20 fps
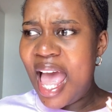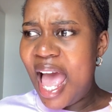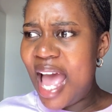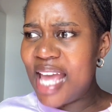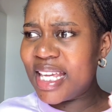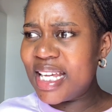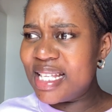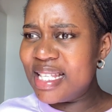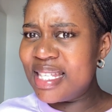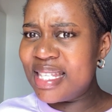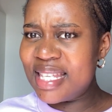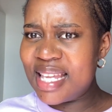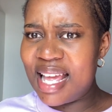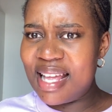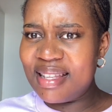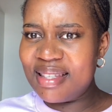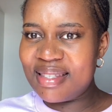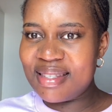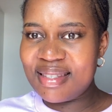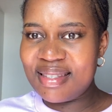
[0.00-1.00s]
I can
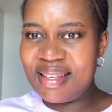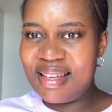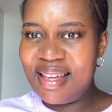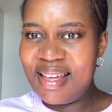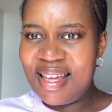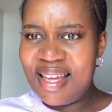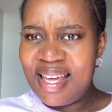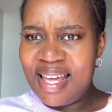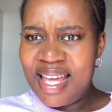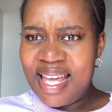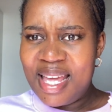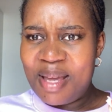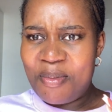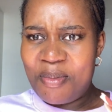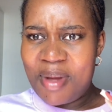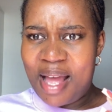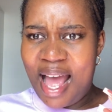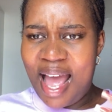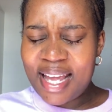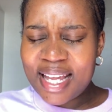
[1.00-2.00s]
sense
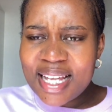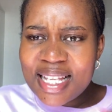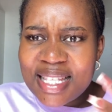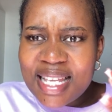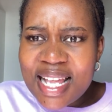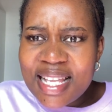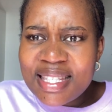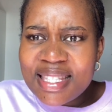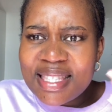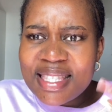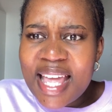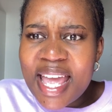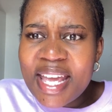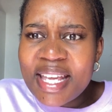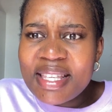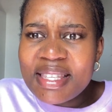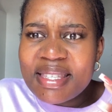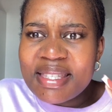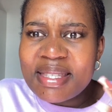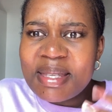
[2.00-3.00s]

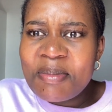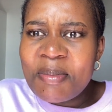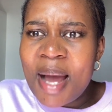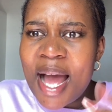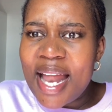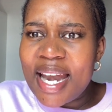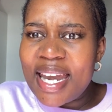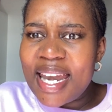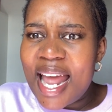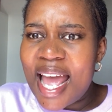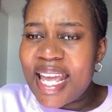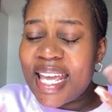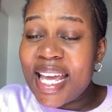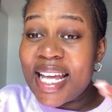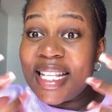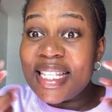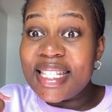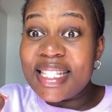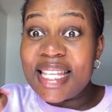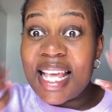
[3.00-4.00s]
things, man. I
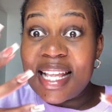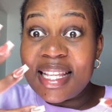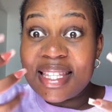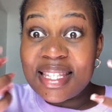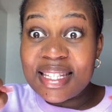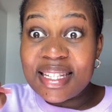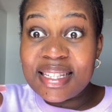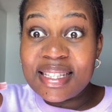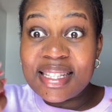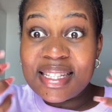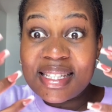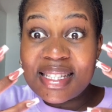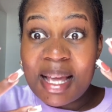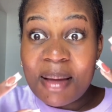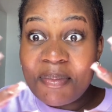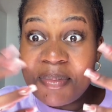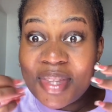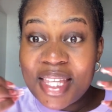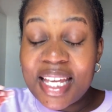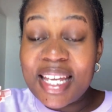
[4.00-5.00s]
can sense it,
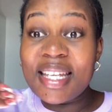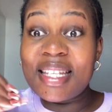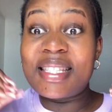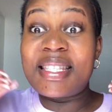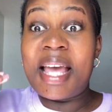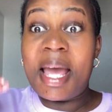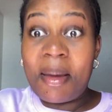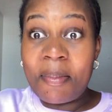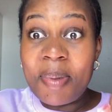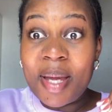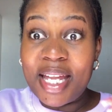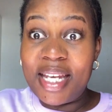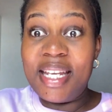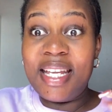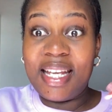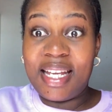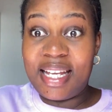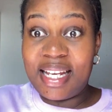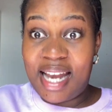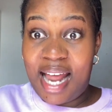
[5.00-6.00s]
something is
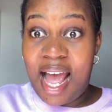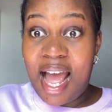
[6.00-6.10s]
happening.